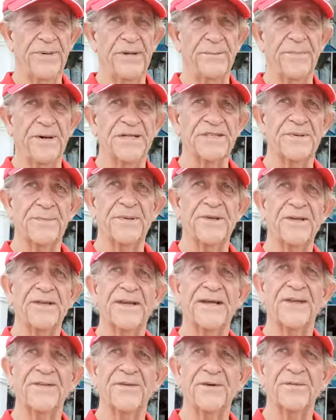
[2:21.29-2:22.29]
big
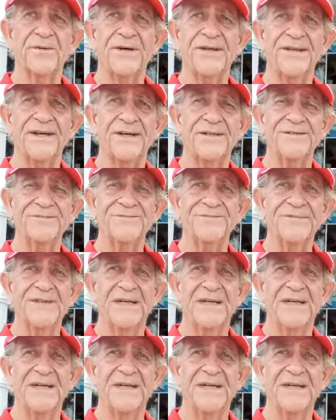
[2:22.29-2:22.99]
possibility out there right now.